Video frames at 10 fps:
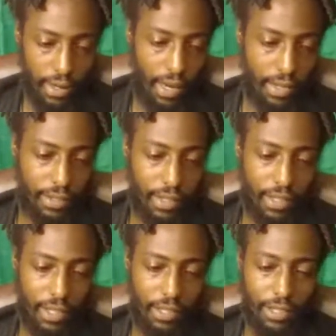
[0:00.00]
I
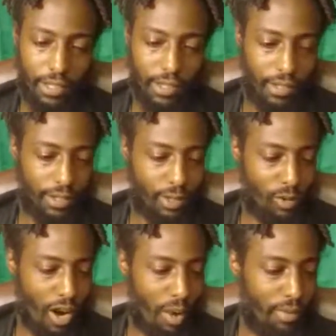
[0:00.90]
see us
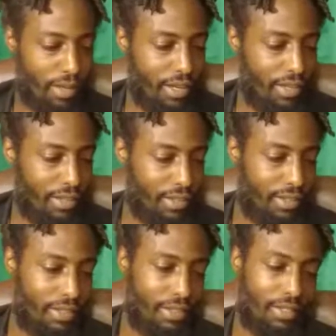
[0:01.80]
scrambling and
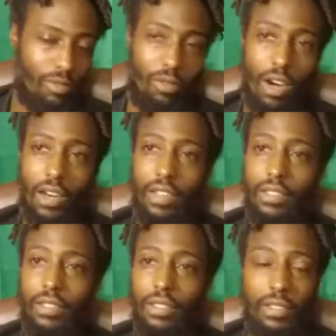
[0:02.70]

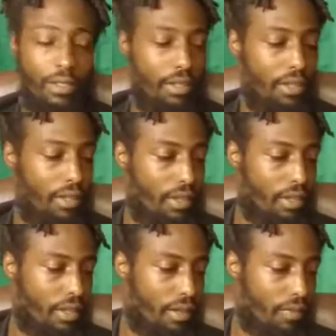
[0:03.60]
running
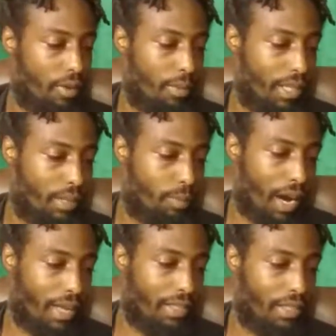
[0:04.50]
from these
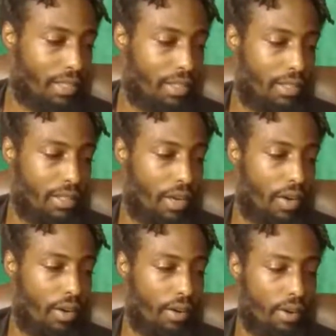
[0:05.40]
politicians,
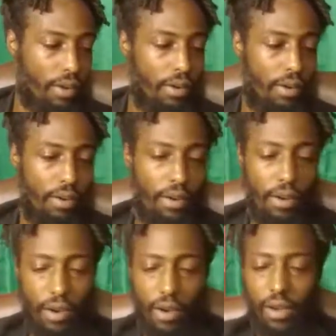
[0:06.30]
y'all.
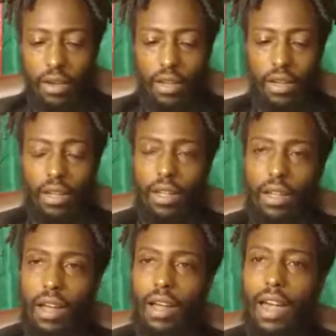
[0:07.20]

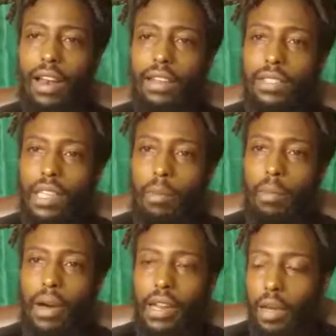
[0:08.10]
I had a little something
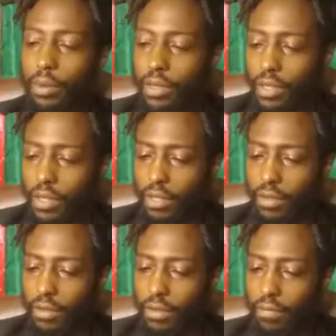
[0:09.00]
in my neighborhood.
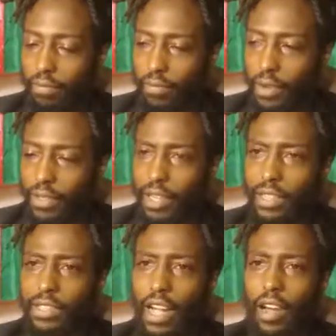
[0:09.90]
I
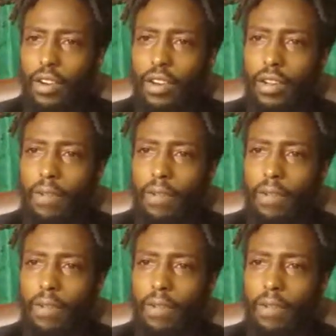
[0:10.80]
think Saturday,